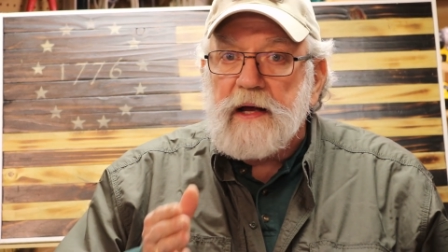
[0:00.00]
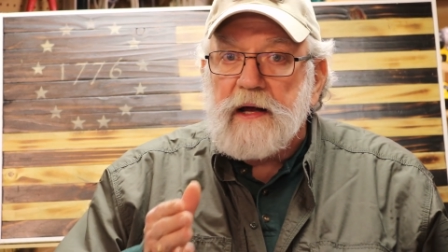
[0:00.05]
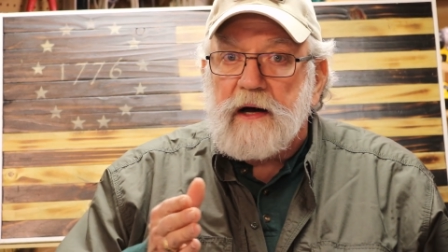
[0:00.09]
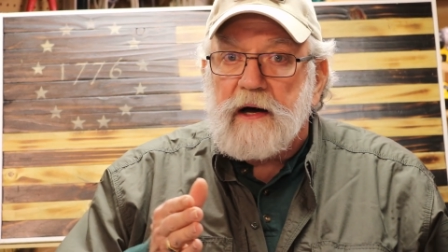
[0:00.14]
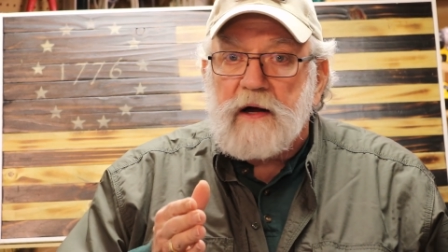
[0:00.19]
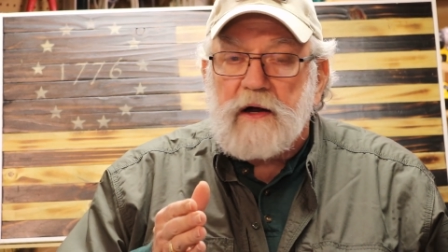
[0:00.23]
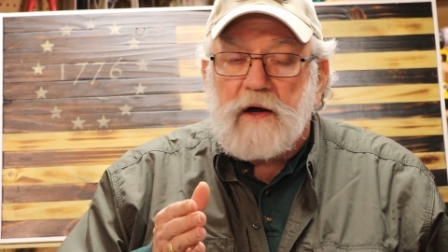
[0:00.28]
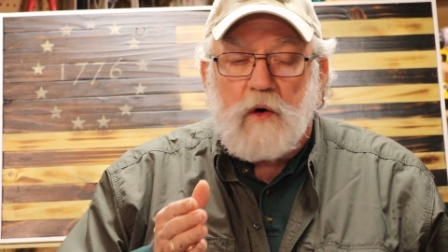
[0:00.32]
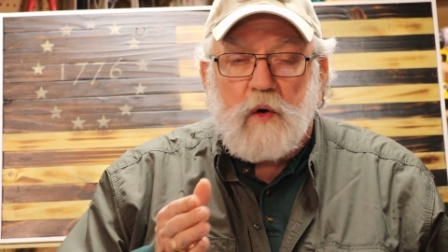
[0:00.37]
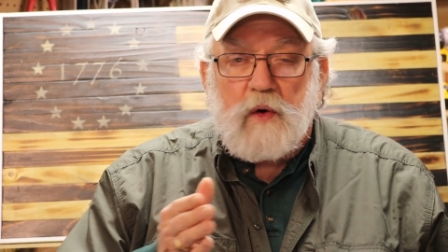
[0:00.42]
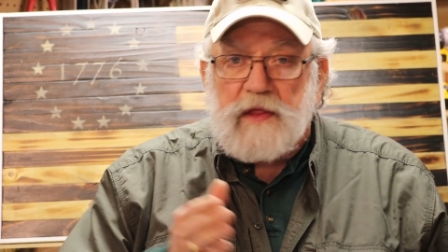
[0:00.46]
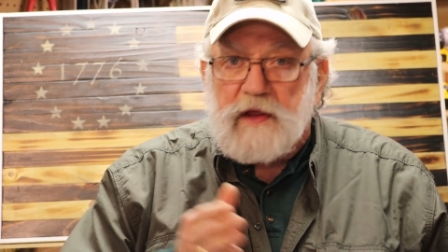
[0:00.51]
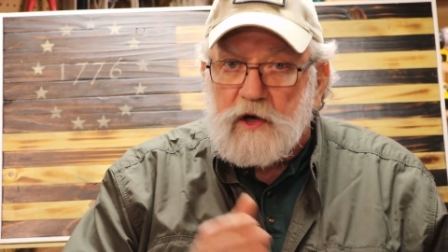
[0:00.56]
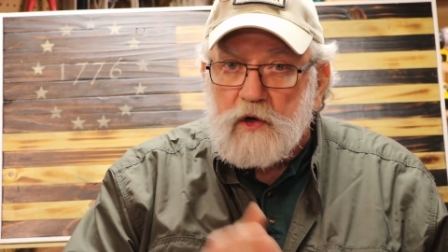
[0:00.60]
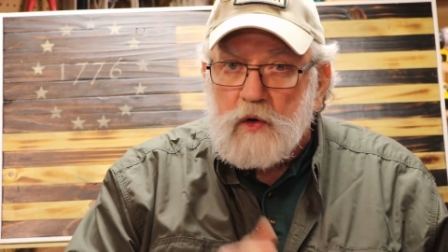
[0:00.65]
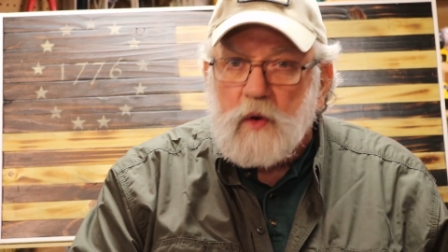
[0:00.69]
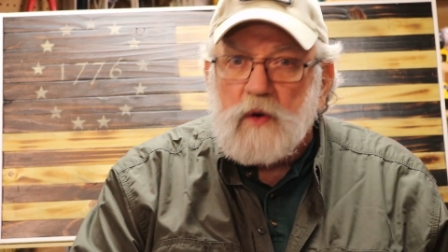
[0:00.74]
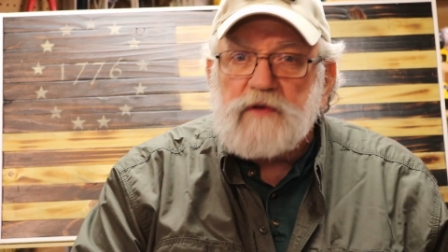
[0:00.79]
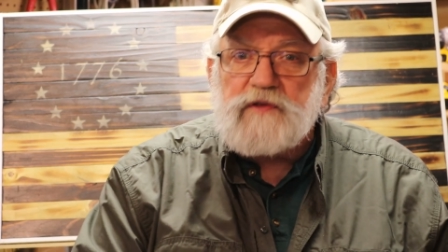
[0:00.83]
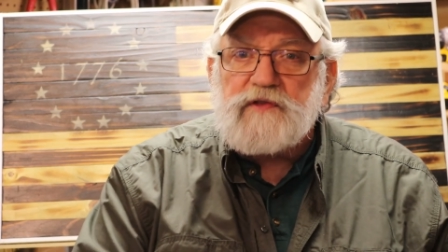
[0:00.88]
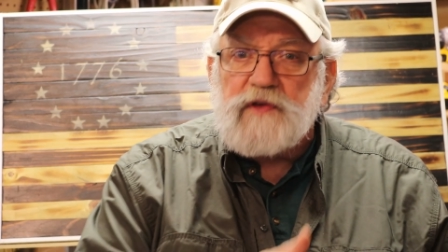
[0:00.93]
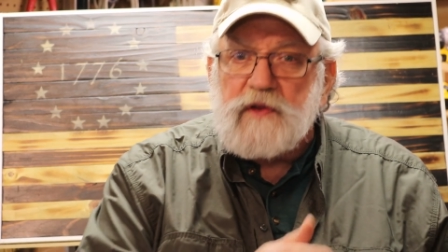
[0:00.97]
uh, or the
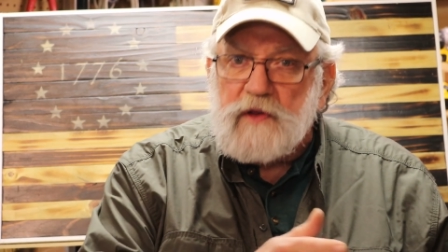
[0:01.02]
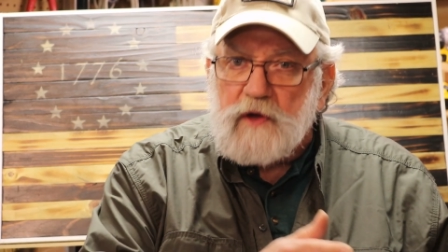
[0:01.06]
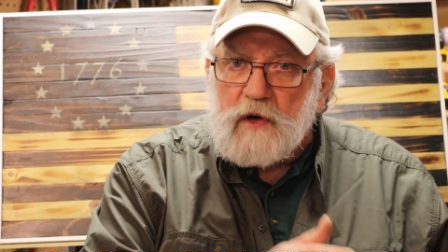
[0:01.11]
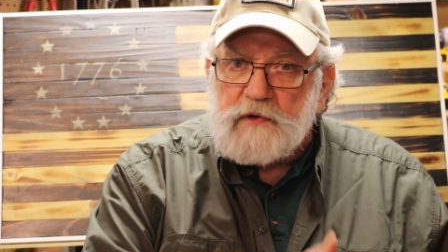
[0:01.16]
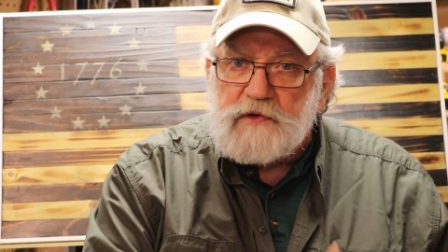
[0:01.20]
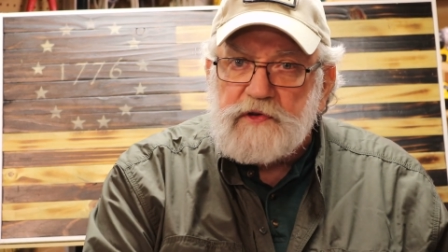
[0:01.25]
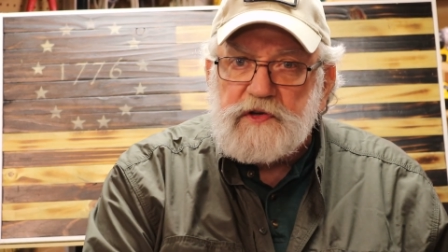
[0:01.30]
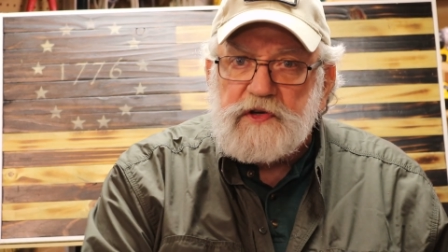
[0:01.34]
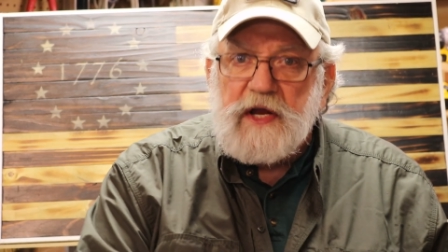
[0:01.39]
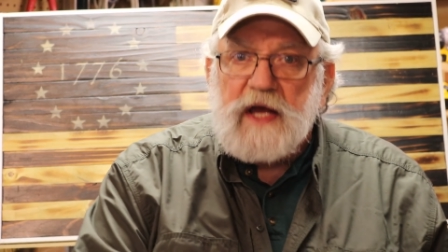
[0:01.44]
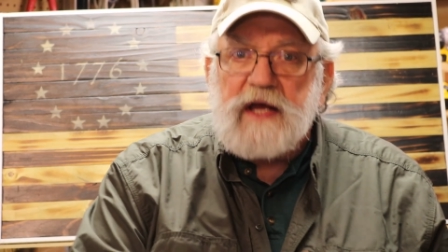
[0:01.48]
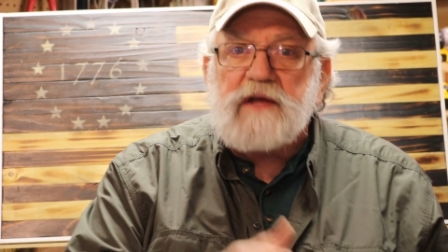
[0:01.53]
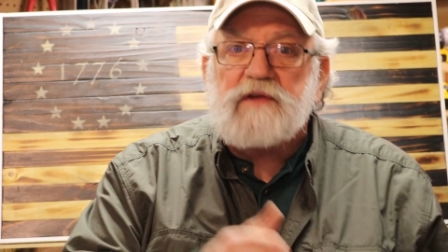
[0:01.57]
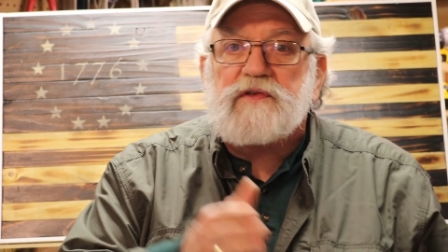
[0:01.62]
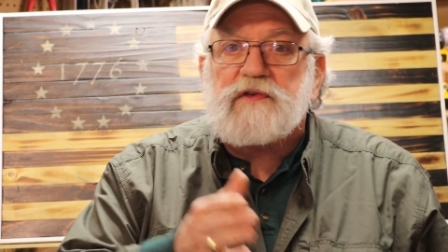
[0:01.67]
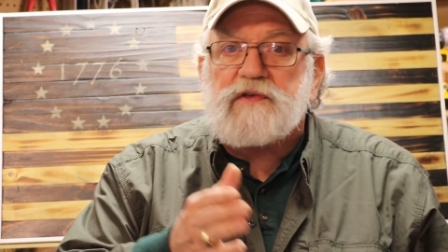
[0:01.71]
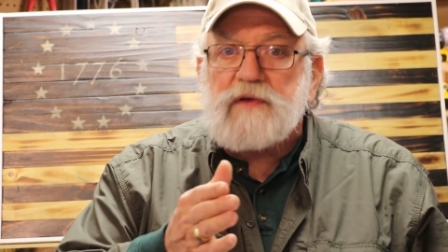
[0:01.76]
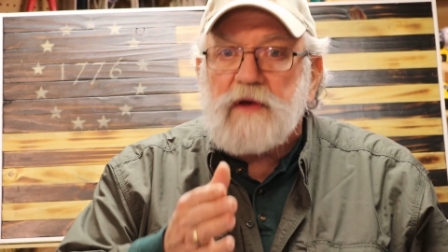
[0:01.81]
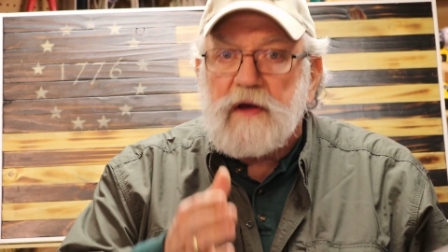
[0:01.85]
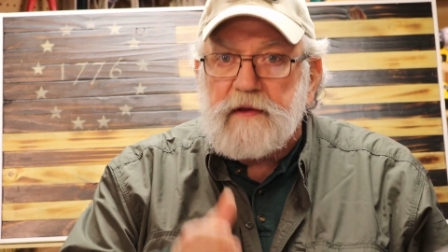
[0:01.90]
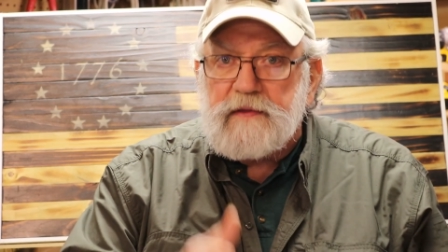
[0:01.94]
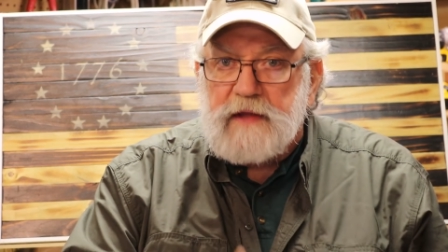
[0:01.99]
courts in those
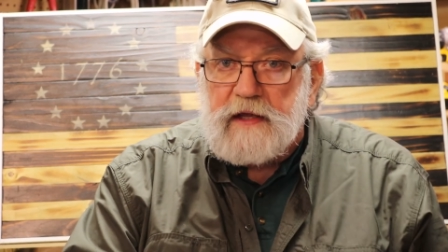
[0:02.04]
states,